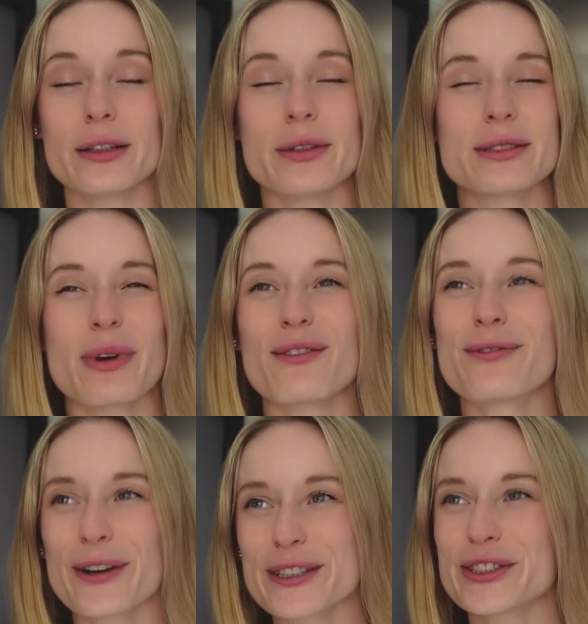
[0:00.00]
It was my
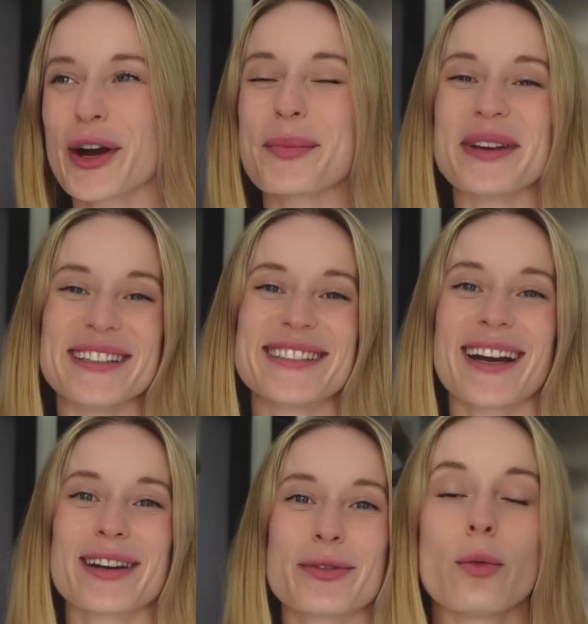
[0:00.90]
first job in
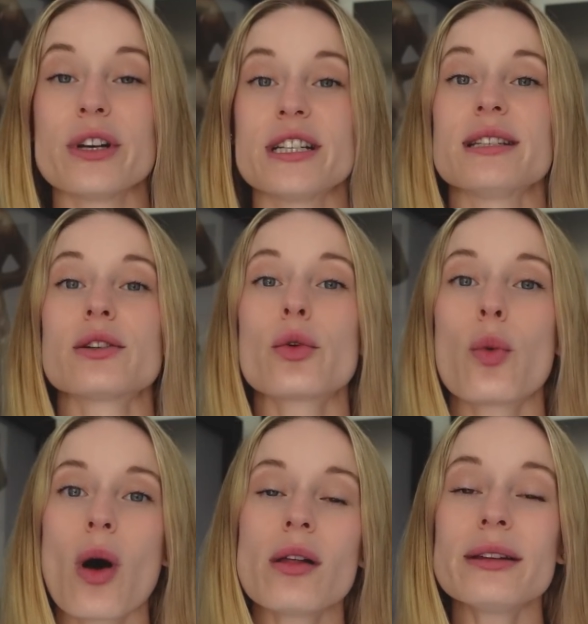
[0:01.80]
tech, which is
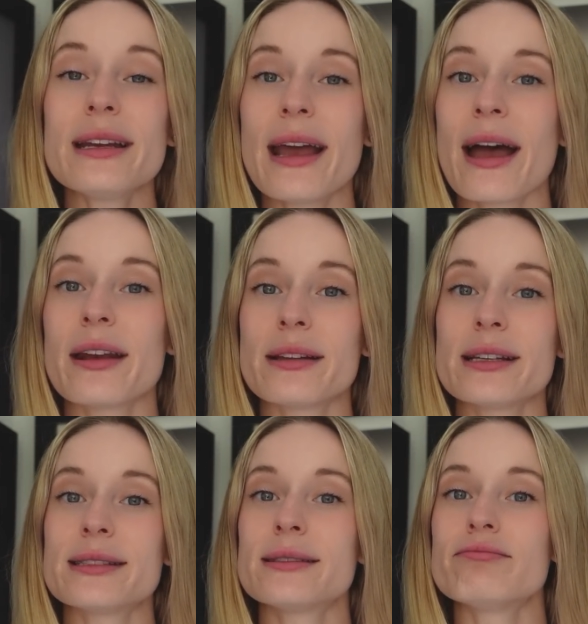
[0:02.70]
quality
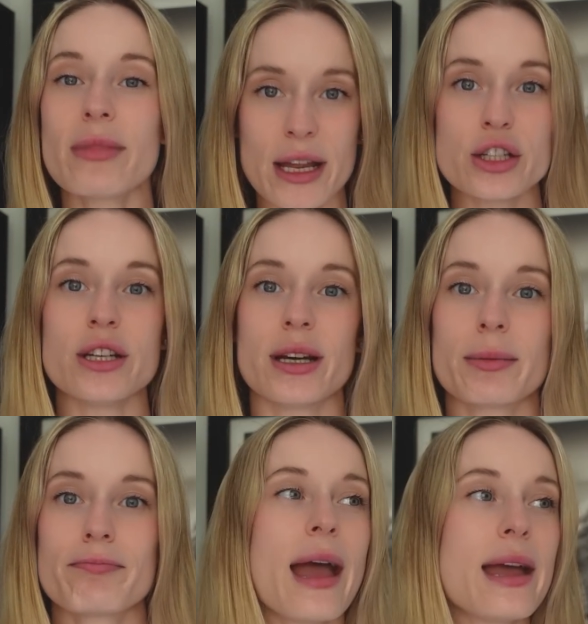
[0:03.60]
analyst
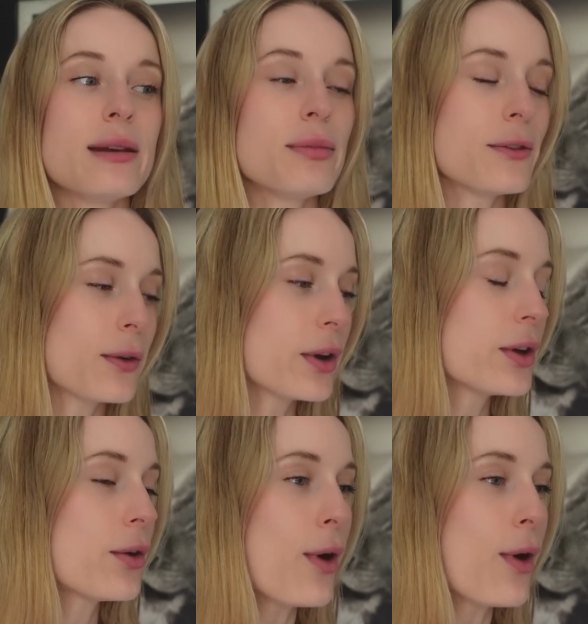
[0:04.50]
engineer. And before you go,